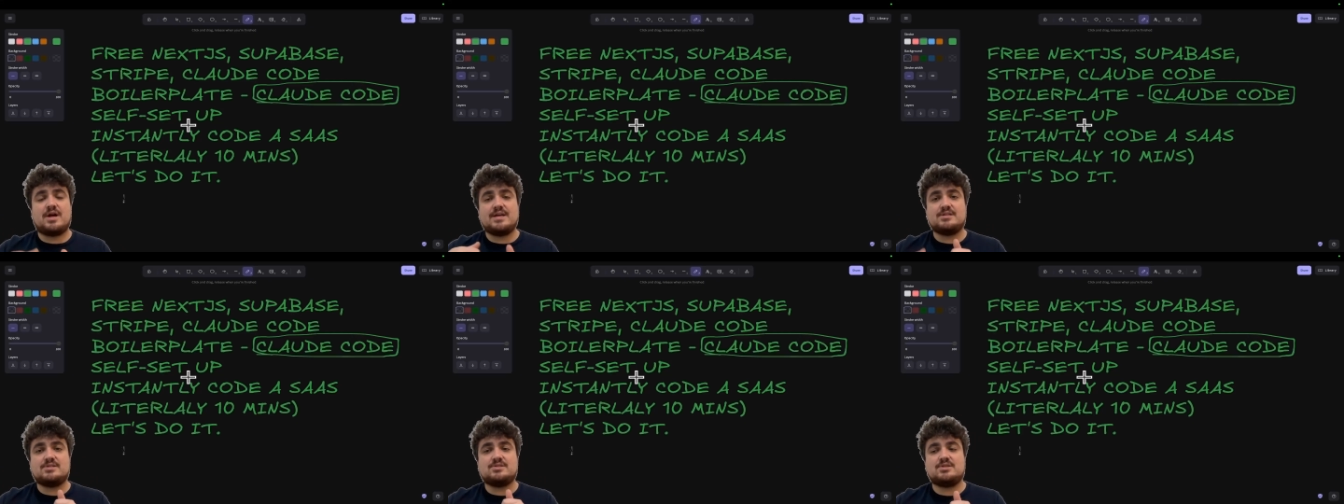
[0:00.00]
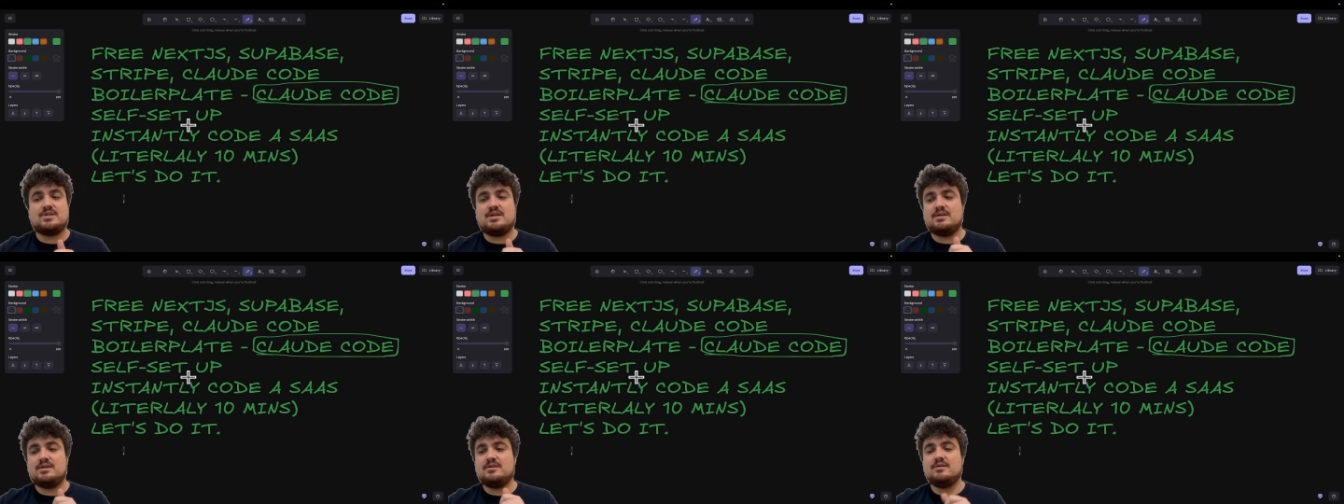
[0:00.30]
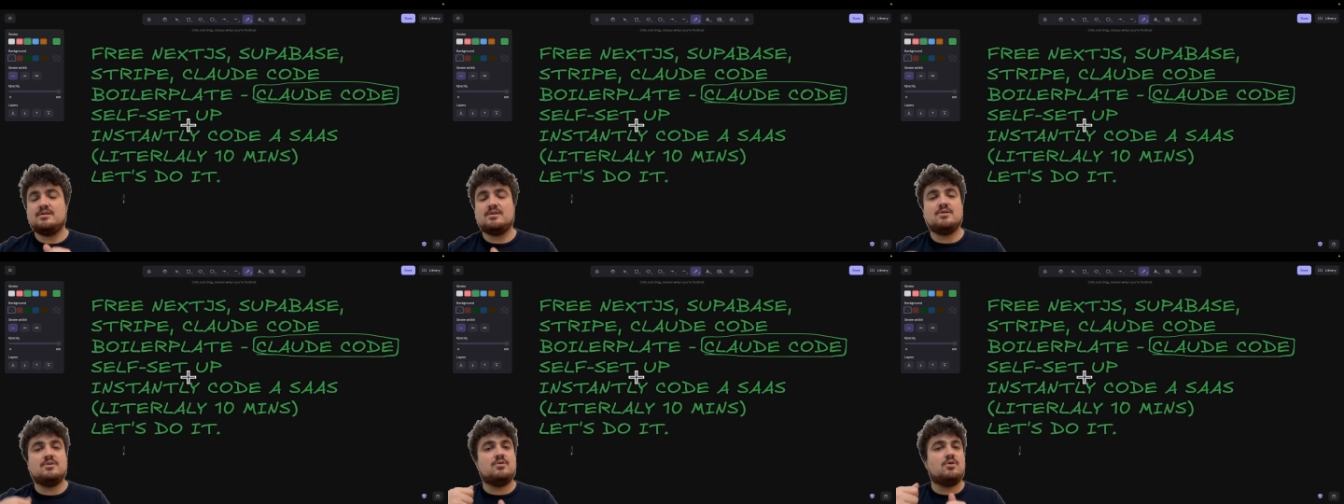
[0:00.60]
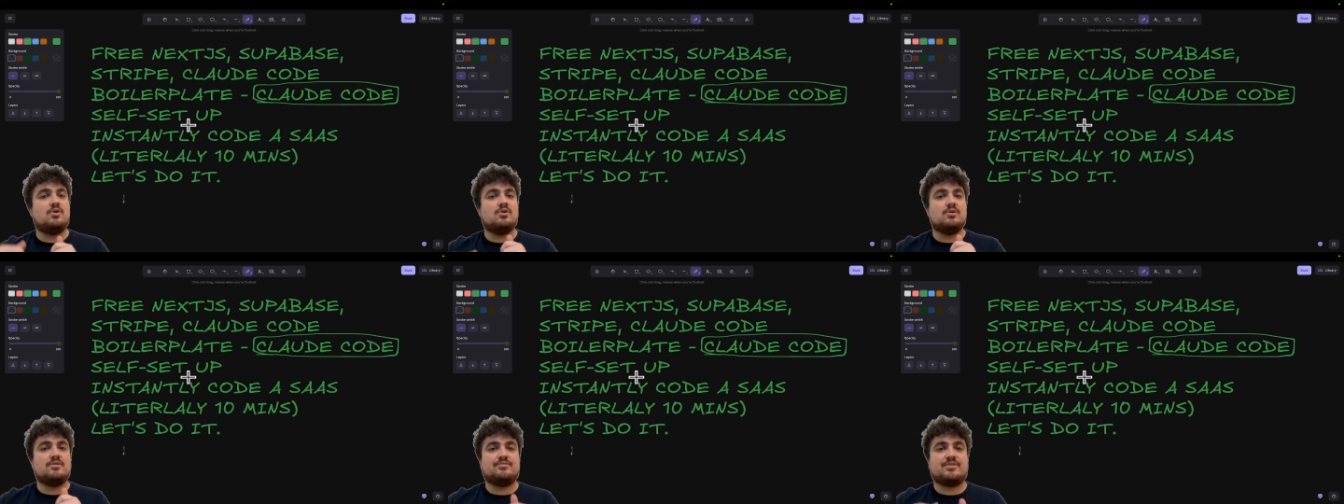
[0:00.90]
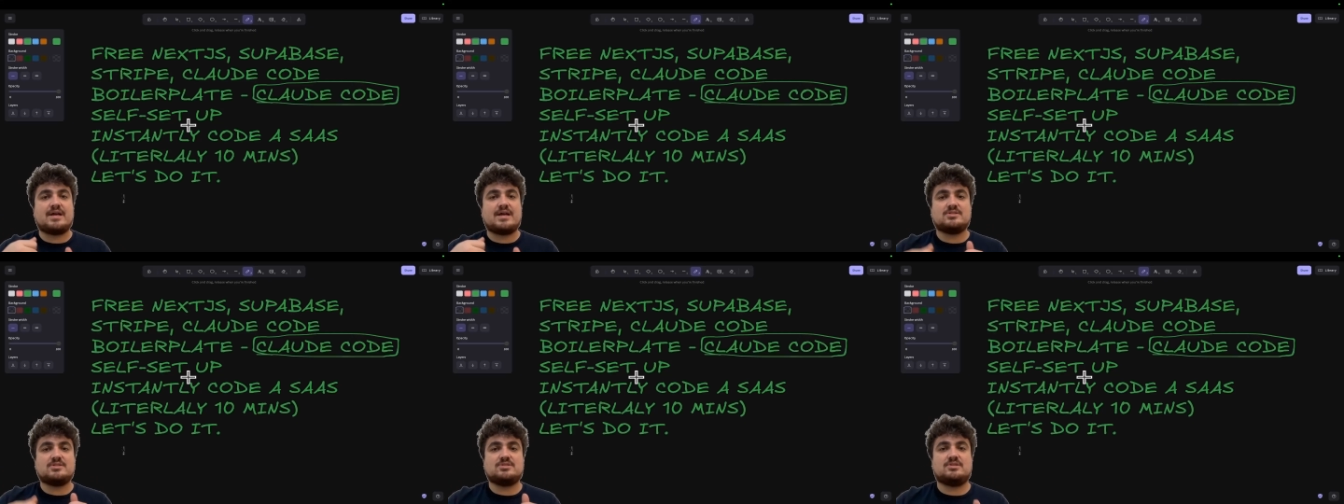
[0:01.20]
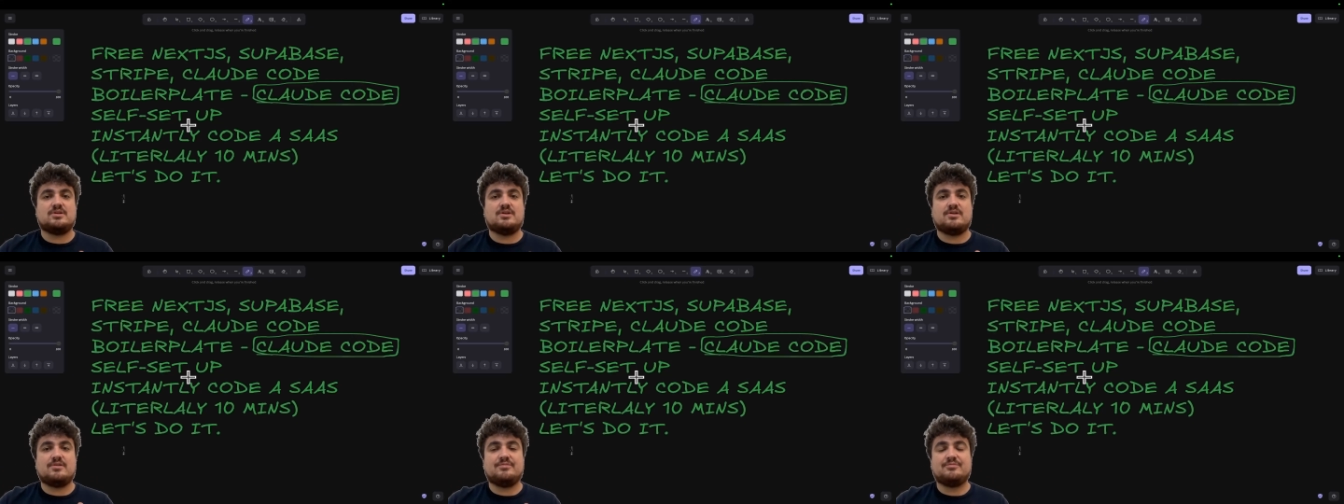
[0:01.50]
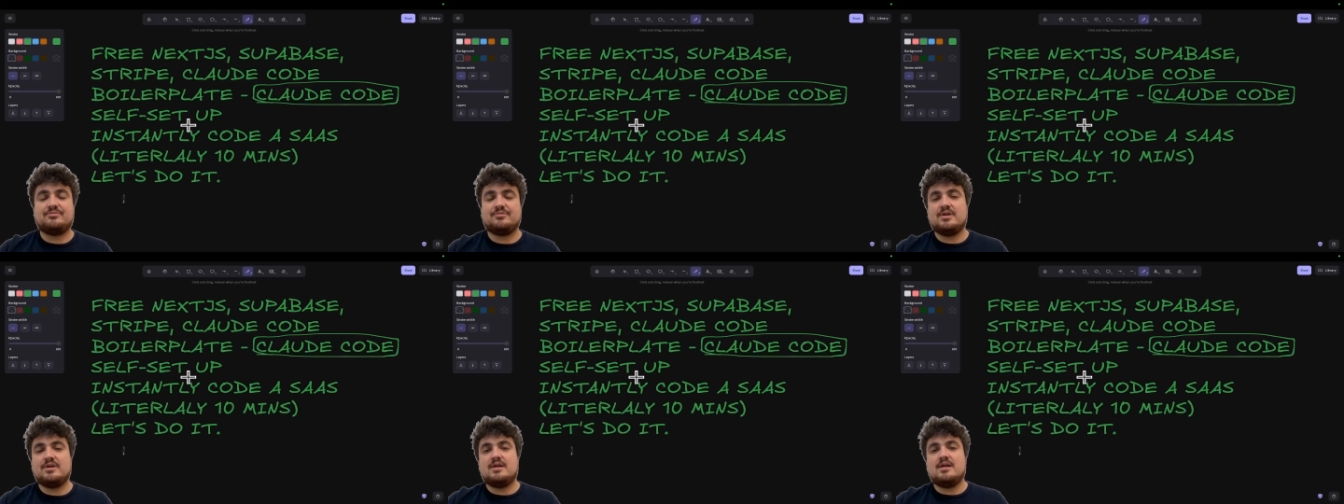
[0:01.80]
pricing, all of that
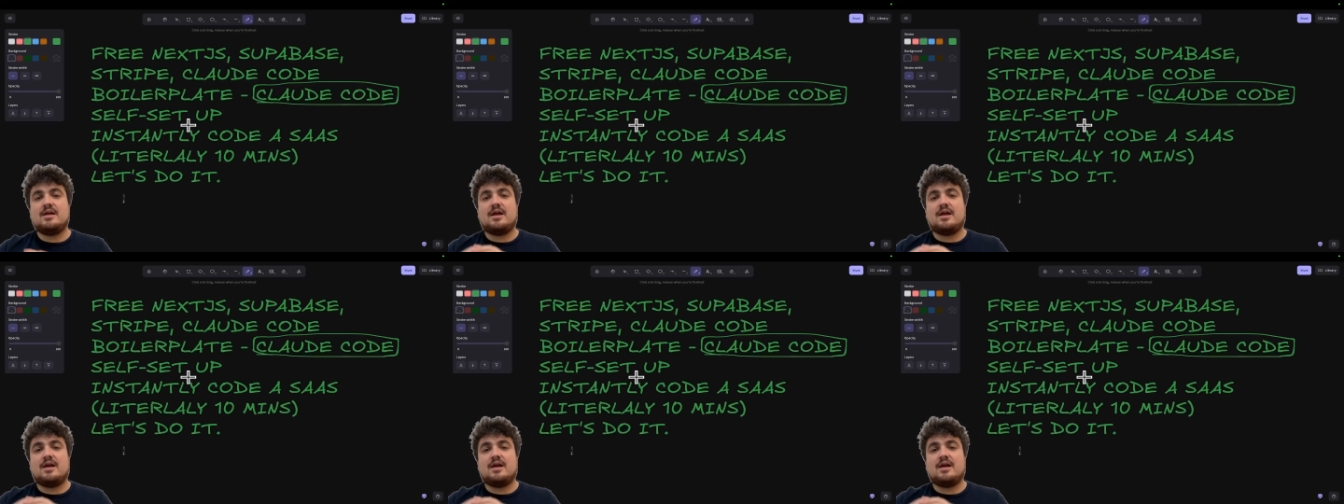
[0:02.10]
stuff.